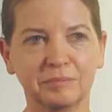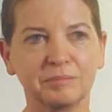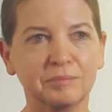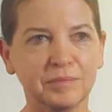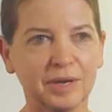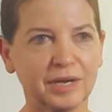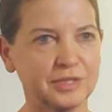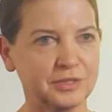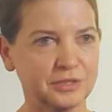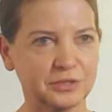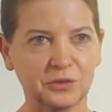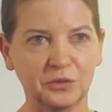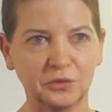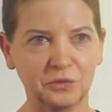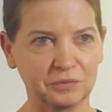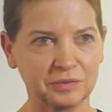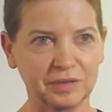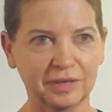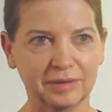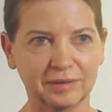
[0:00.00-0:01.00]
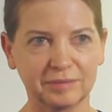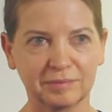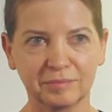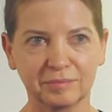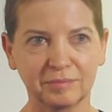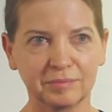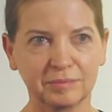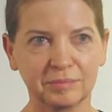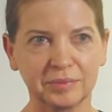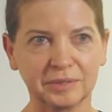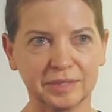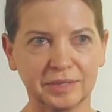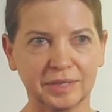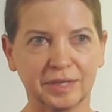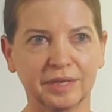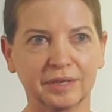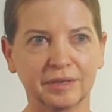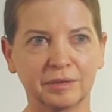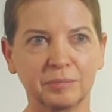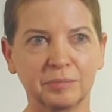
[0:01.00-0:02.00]
might solve that
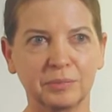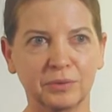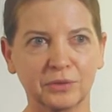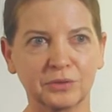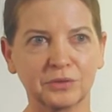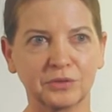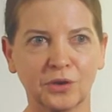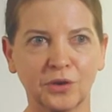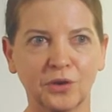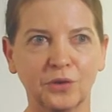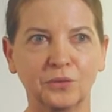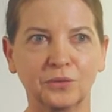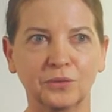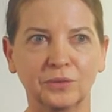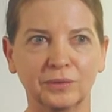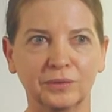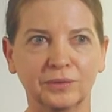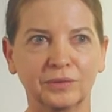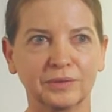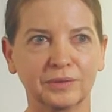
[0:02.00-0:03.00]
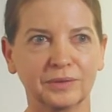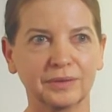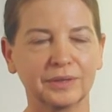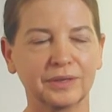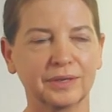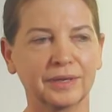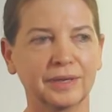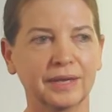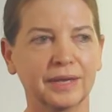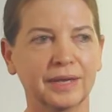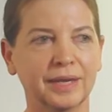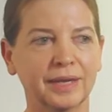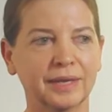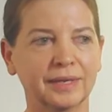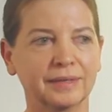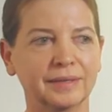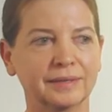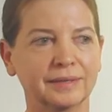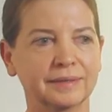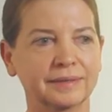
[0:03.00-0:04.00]
particular plot hole.
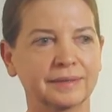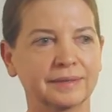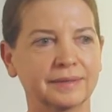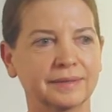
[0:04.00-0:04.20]
And